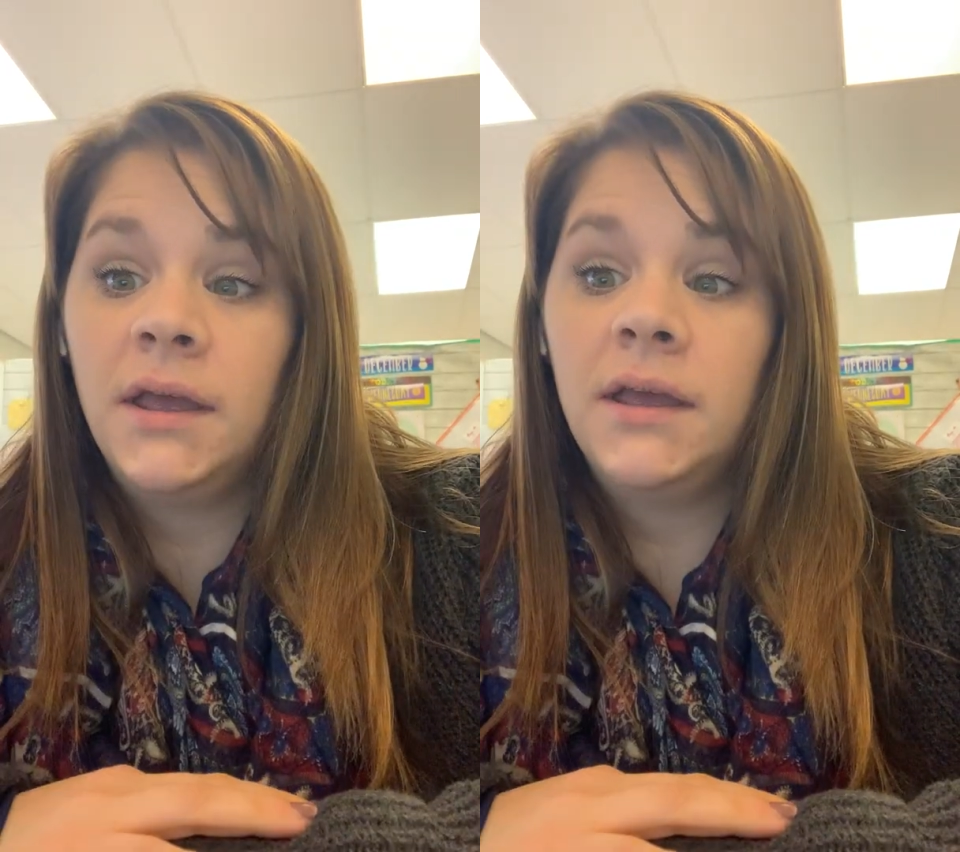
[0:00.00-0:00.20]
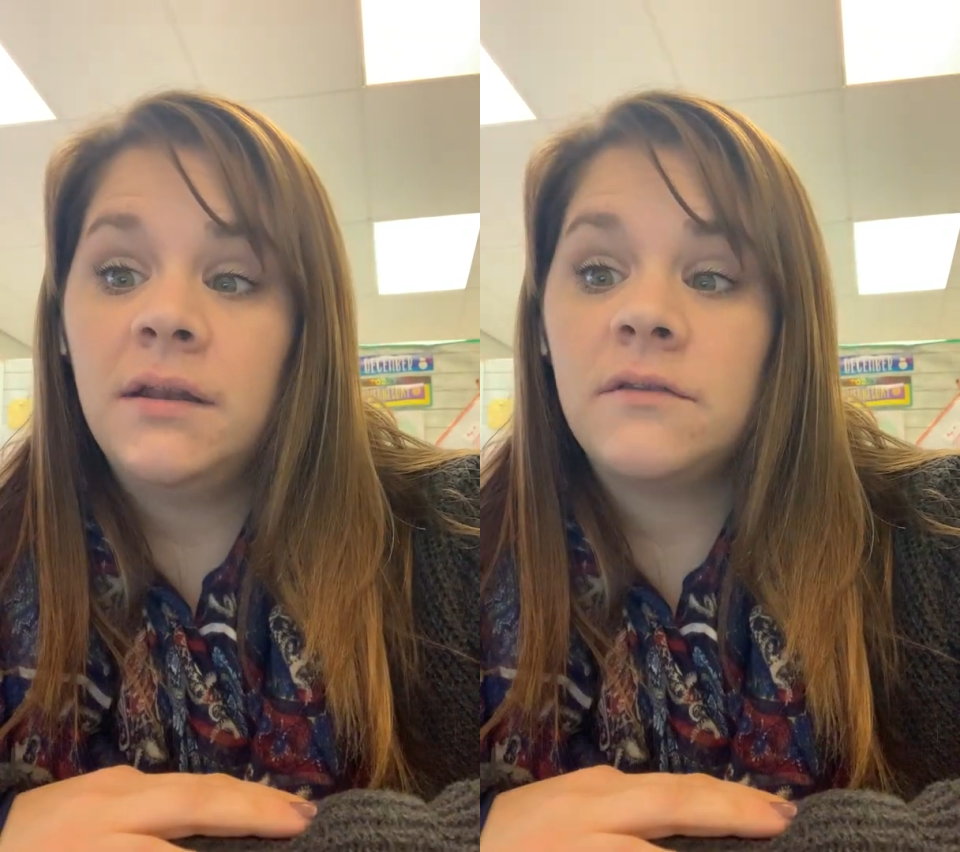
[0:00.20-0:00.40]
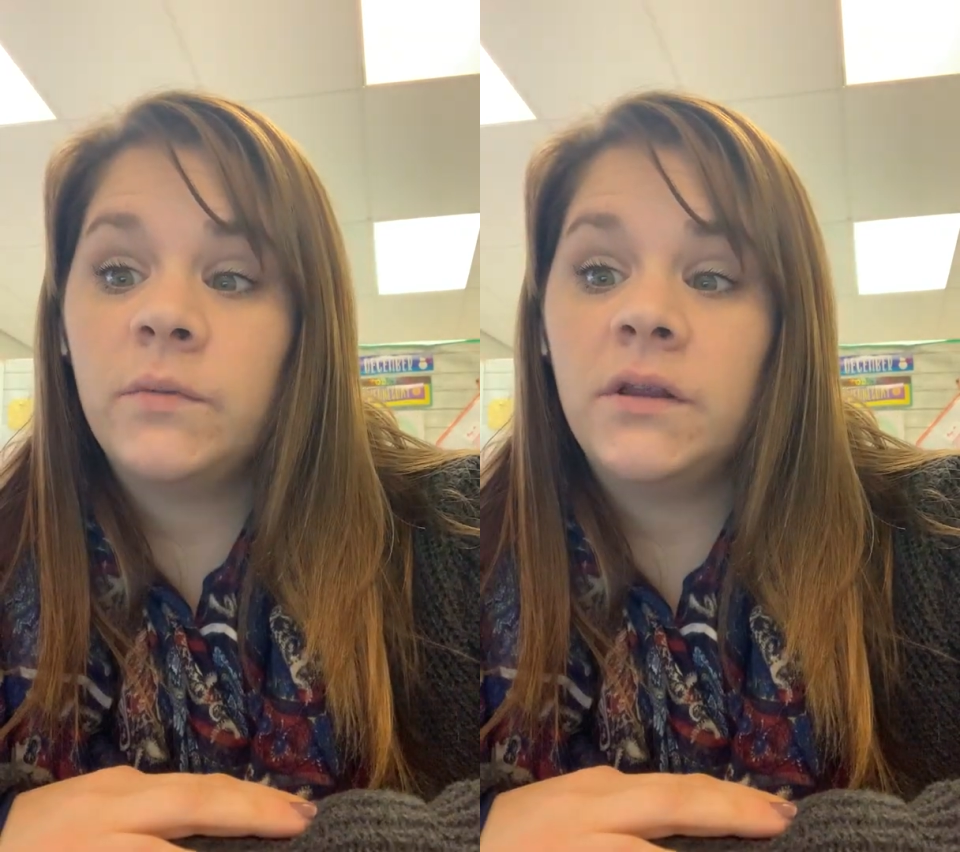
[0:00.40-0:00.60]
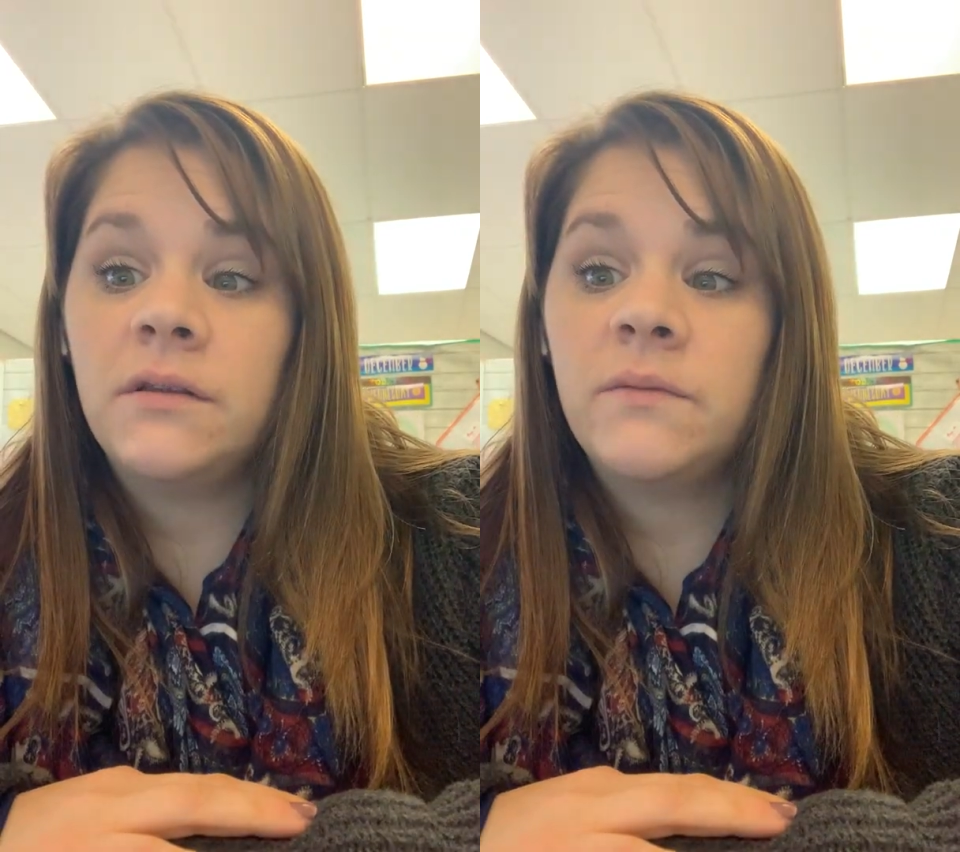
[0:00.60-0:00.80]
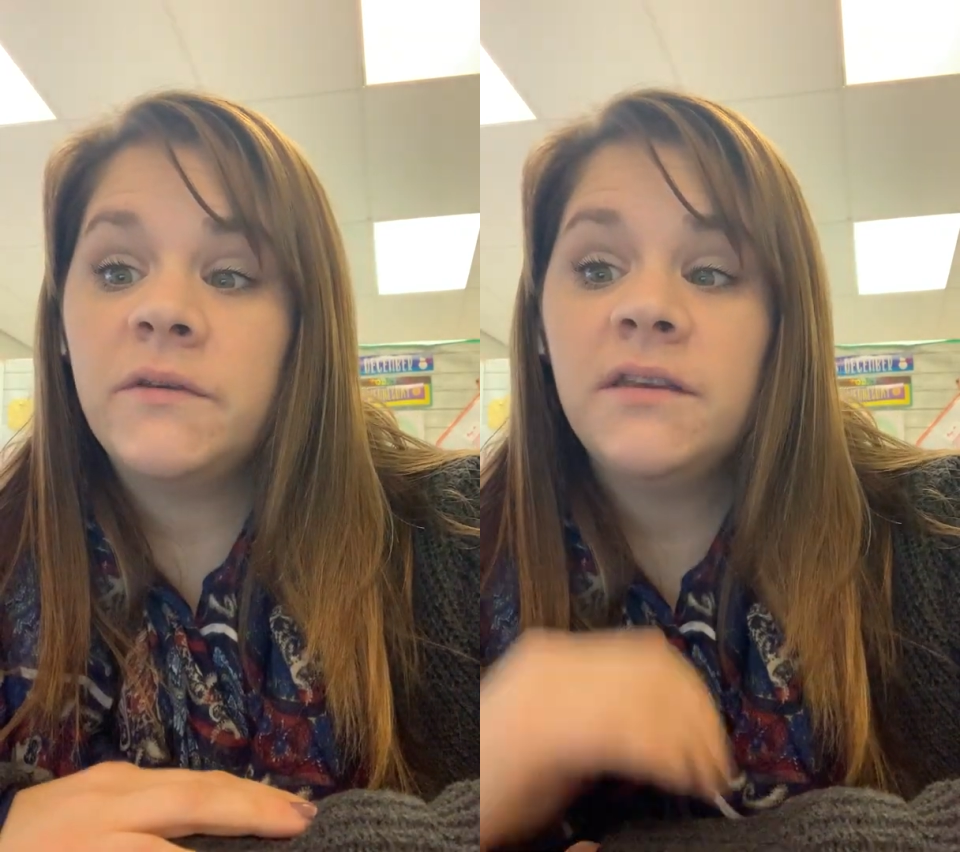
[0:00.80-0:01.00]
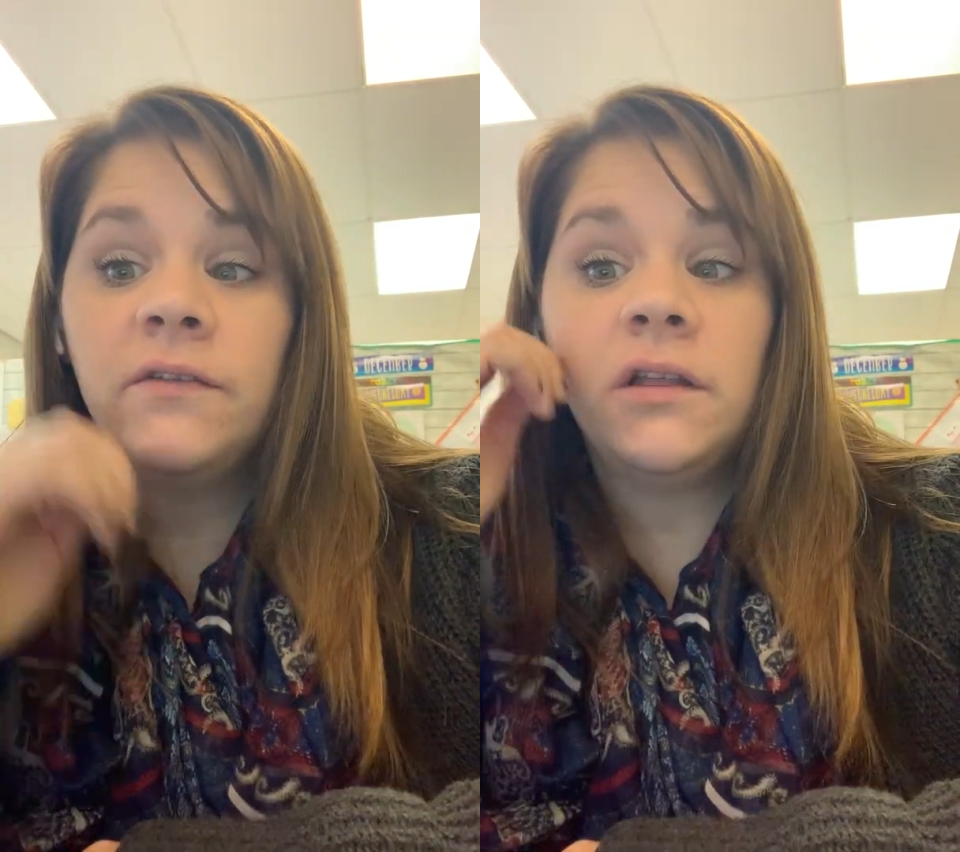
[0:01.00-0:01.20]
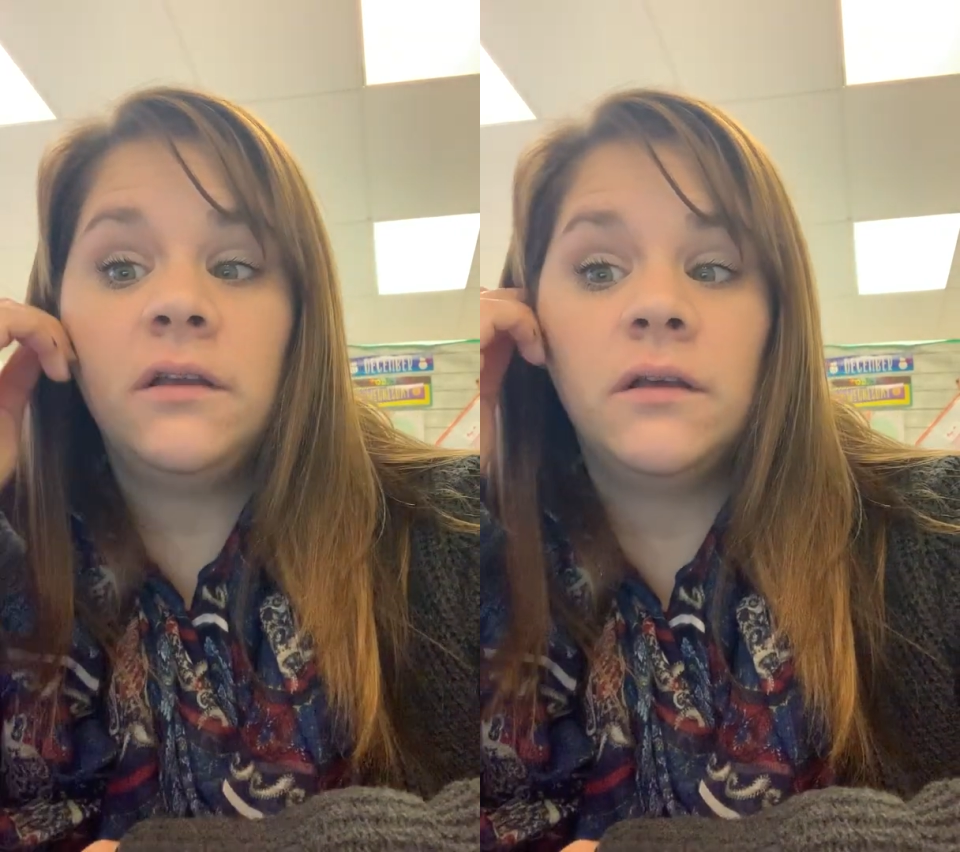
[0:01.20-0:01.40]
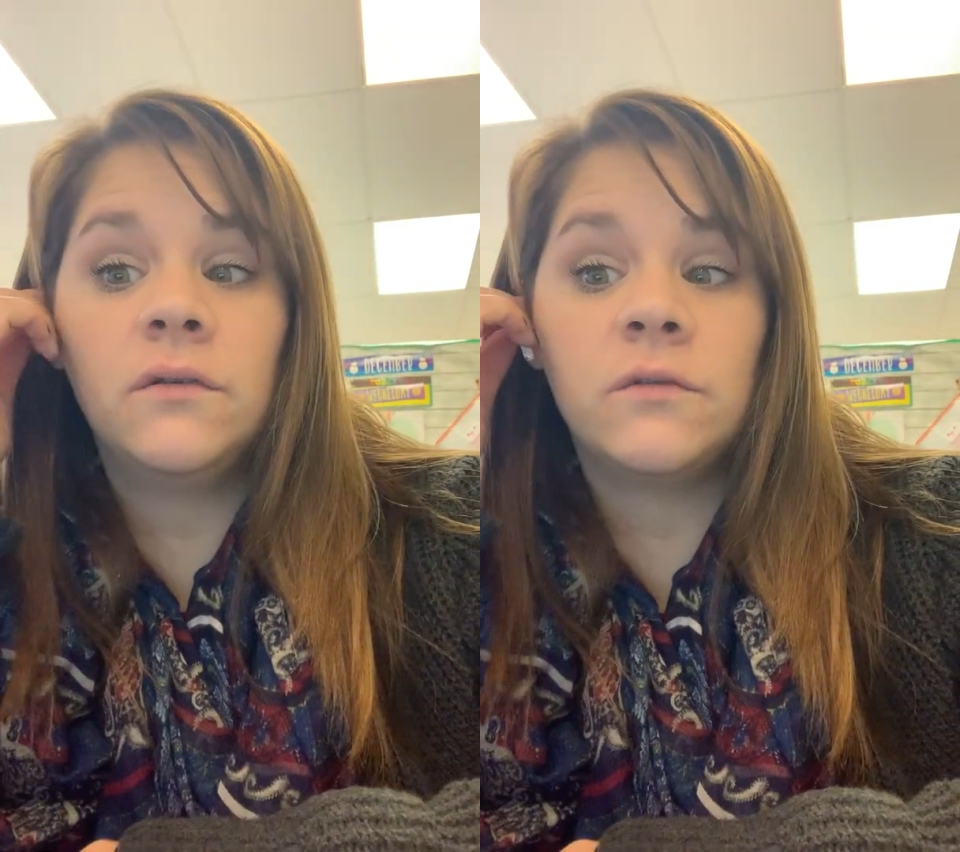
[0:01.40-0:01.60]
It is specifically
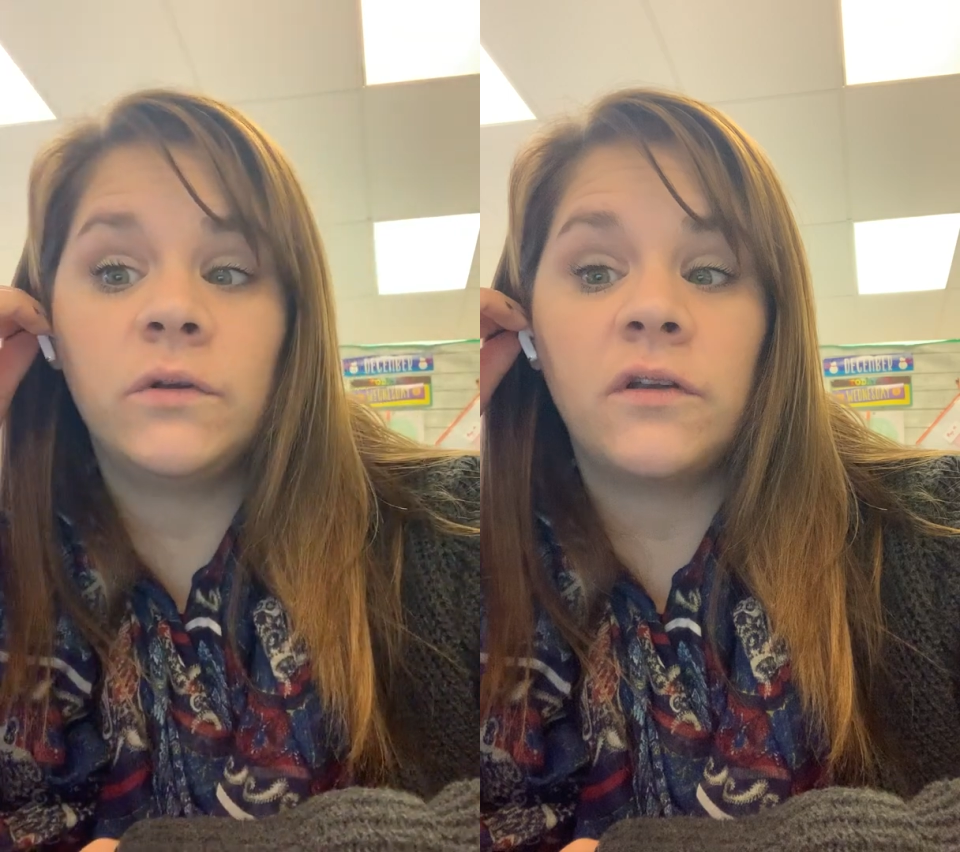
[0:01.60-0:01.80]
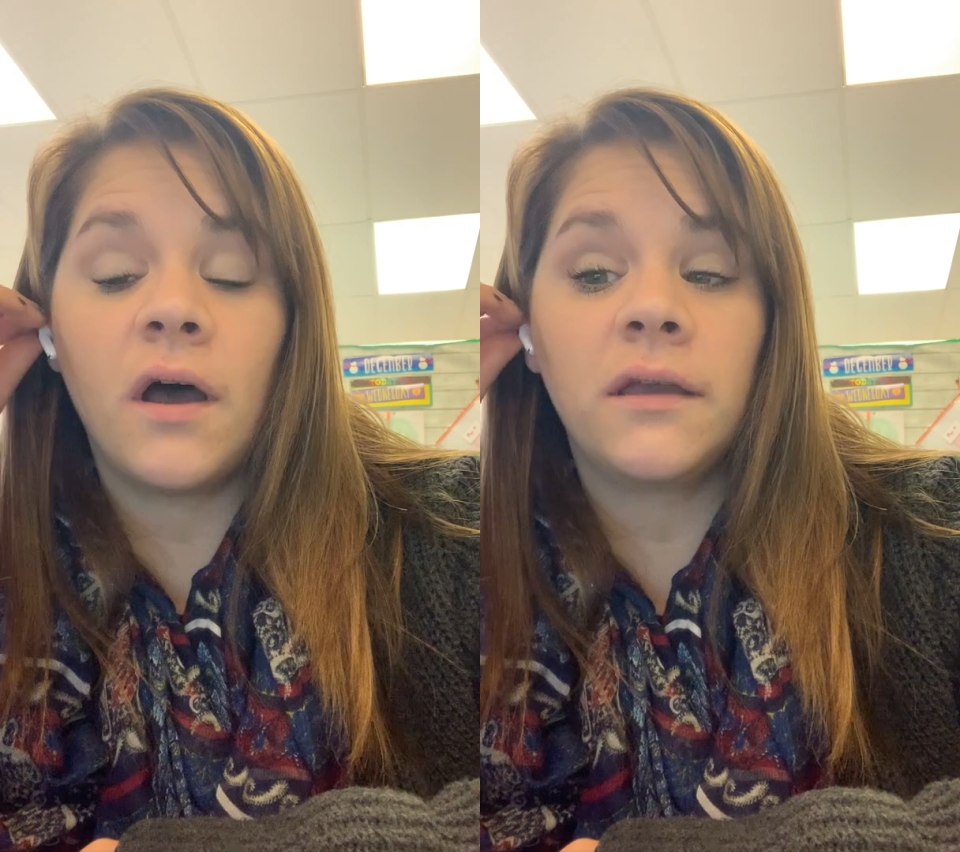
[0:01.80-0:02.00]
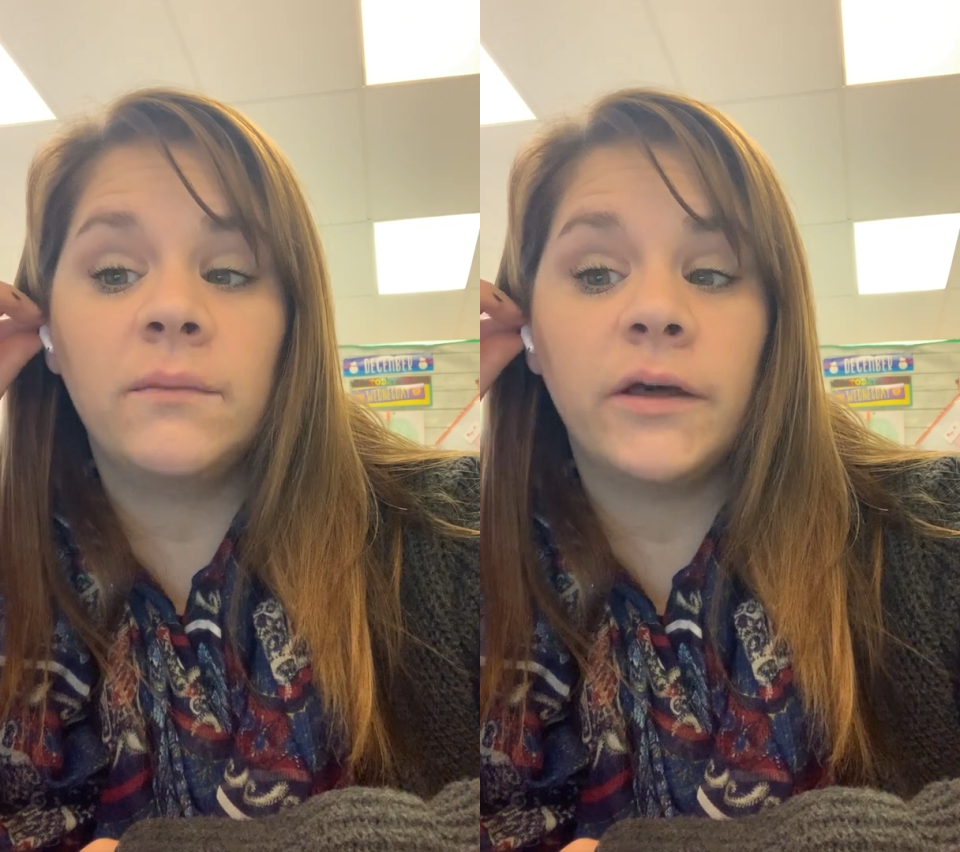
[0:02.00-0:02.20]
used when talking